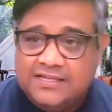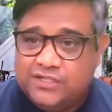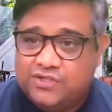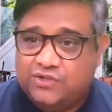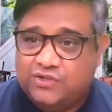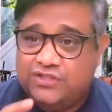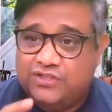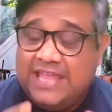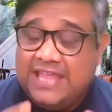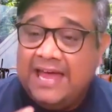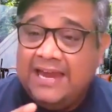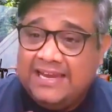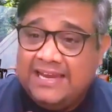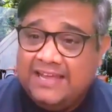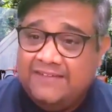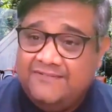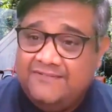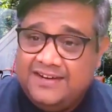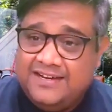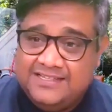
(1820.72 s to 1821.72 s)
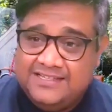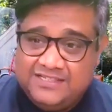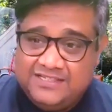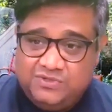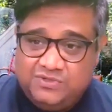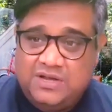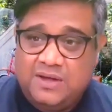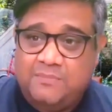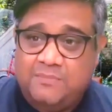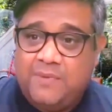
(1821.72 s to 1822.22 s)
So that
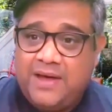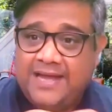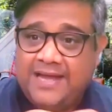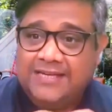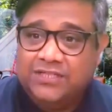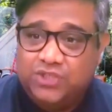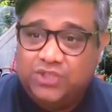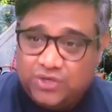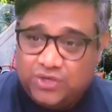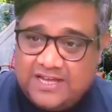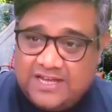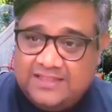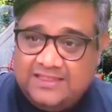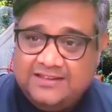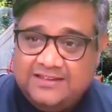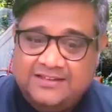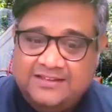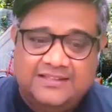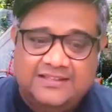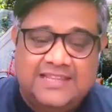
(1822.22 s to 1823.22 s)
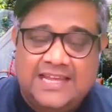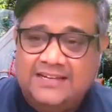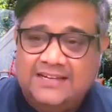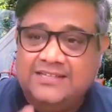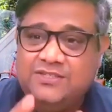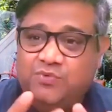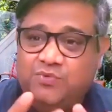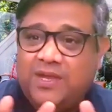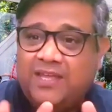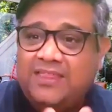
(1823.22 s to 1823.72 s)
evidence combined together, that
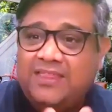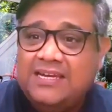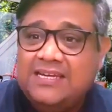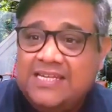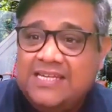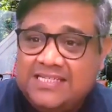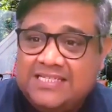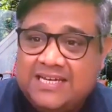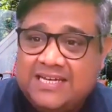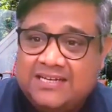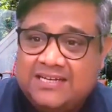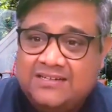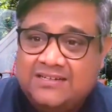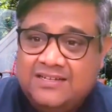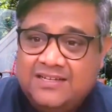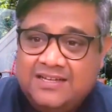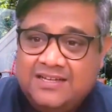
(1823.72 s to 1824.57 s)
is where the data,